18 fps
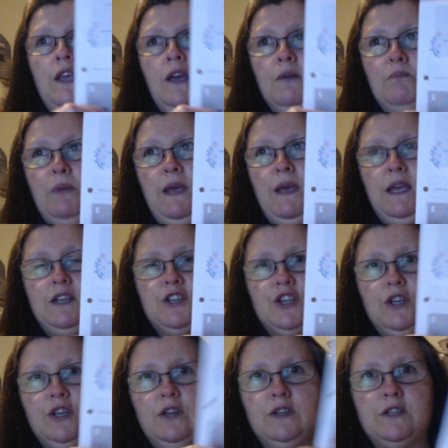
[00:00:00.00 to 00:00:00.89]
at
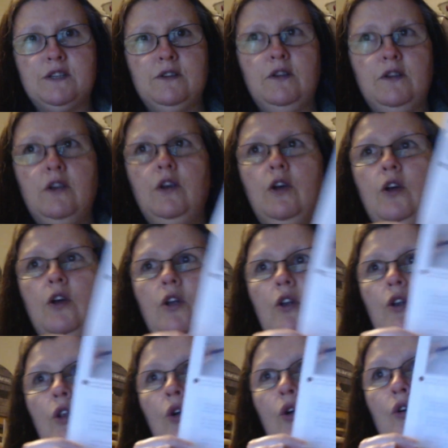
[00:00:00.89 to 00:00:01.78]
pictures,
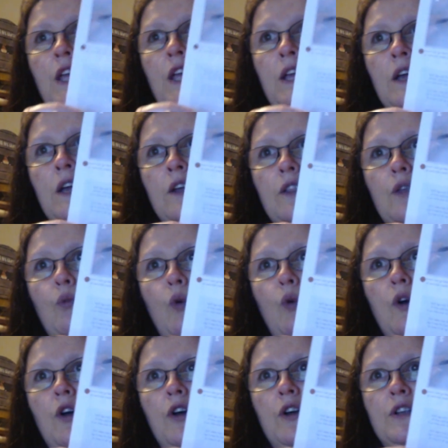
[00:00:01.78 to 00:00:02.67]
looking at the
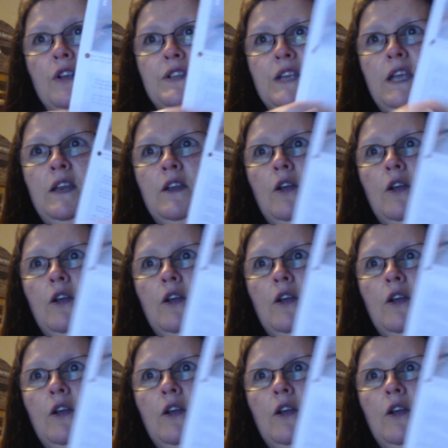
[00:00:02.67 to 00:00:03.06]
wording,